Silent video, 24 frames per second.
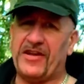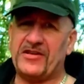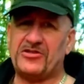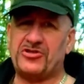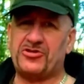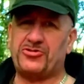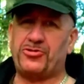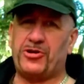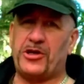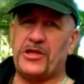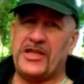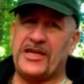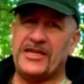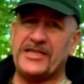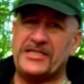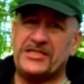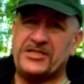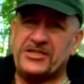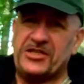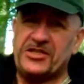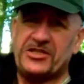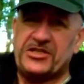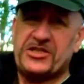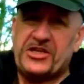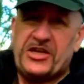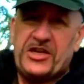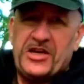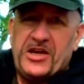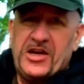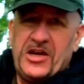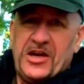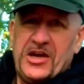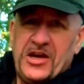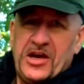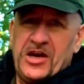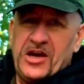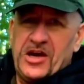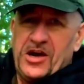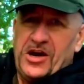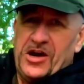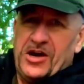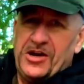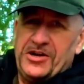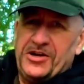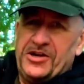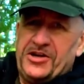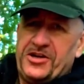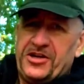extra litres
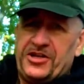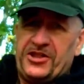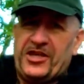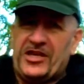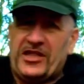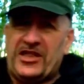under